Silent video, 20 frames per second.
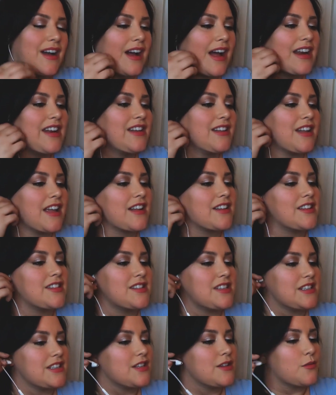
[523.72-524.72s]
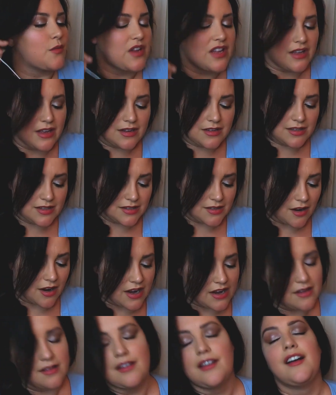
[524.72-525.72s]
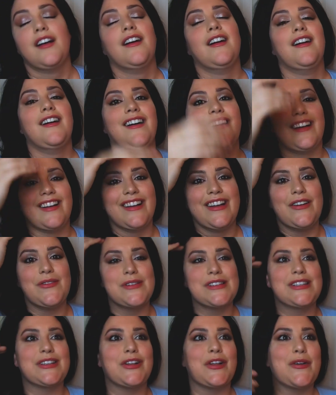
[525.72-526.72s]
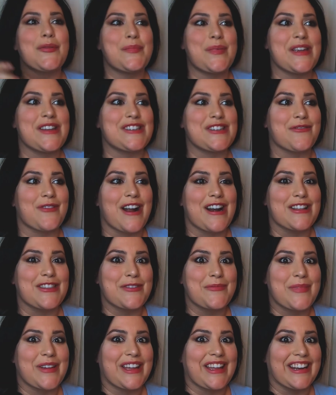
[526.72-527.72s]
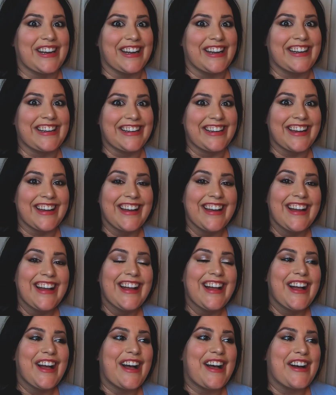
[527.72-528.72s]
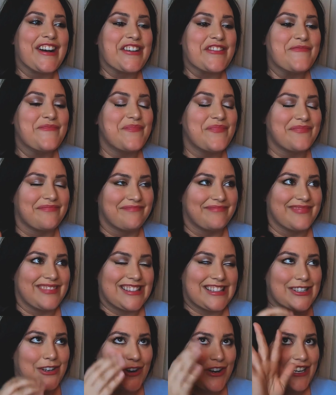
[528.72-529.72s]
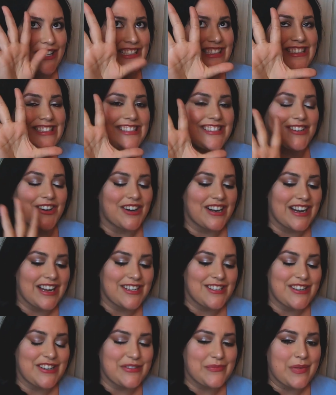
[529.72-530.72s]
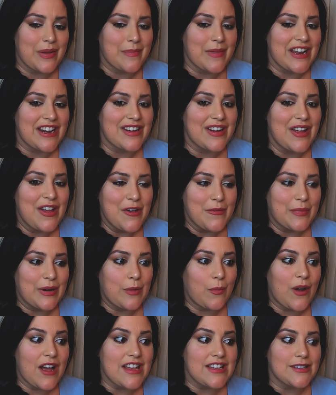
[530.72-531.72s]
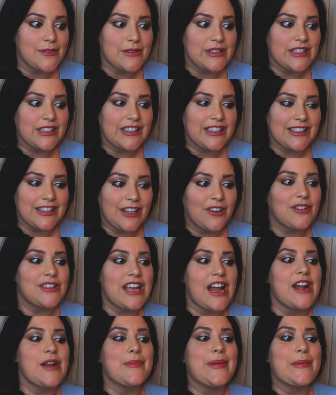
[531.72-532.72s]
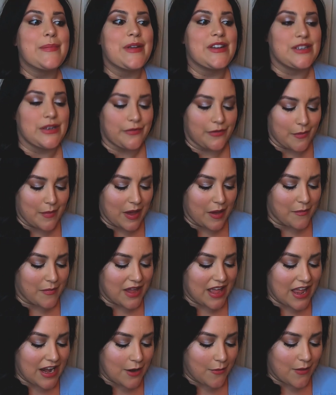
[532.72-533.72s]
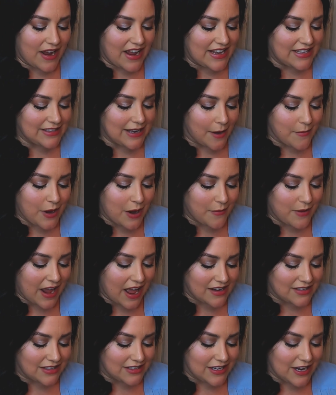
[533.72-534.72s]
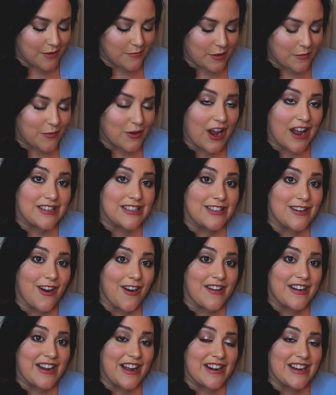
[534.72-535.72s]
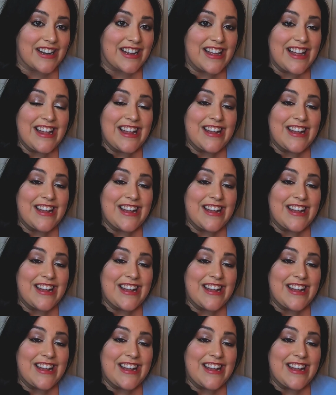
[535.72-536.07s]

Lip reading: I didn't like listening to The Weeknd. Sorry. It was a little pitchy right at the beginning. Sorry. I shouldn't be mean. But it was a little tiny bit pitchy from him. Anyways, I'm not reacting to him. I'm reacting to Ariana.